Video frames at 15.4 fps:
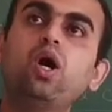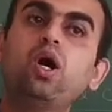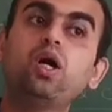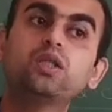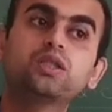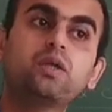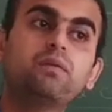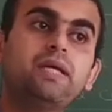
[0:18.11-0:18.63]

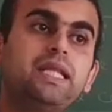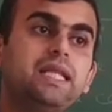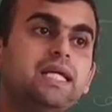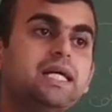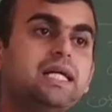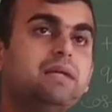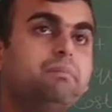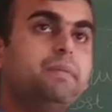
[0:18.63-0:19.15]
Also we
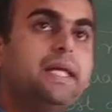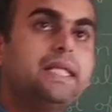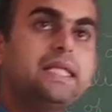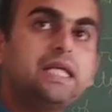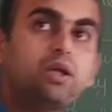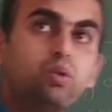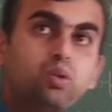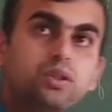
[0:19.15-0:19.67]
learned
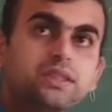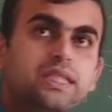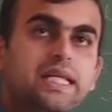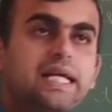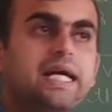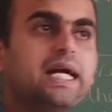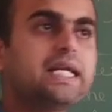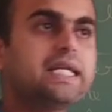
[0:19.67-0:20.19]
many rules
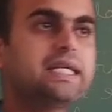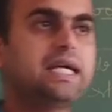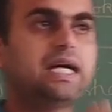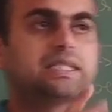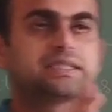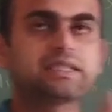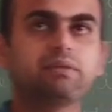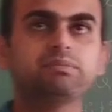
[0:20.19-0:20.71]
regarding
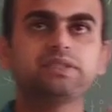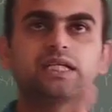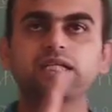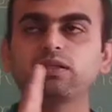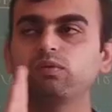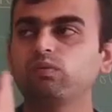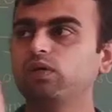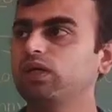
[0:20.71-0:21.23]
a
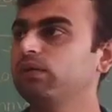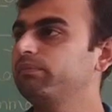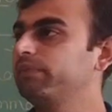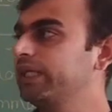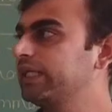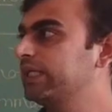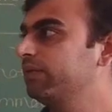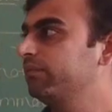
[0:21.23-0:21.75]
subject
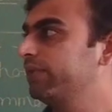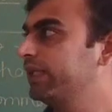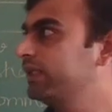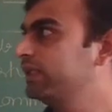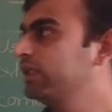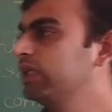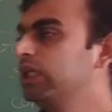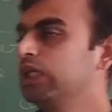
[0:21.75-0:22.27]
verb agreement.